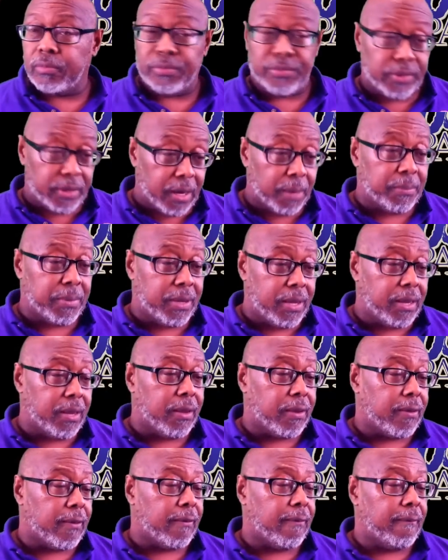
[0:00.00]

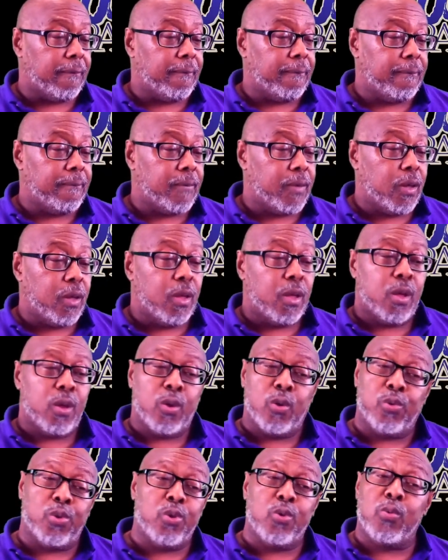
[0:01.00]
Dominique,
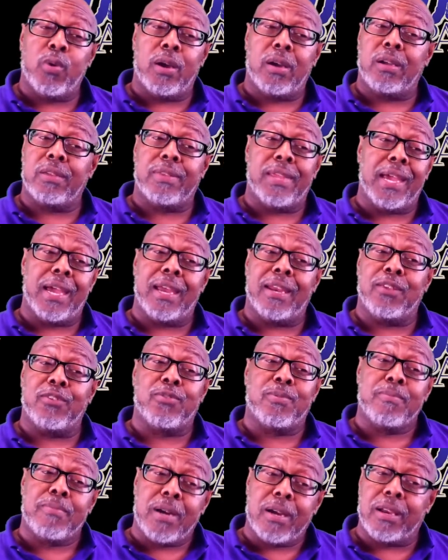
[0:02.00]
who knew where her
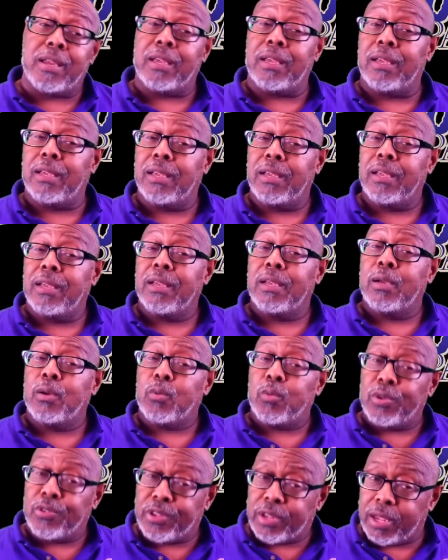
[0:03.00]
daddy's money
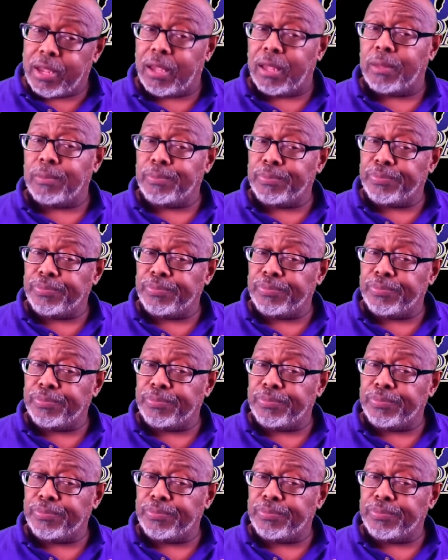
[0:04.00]
was kept.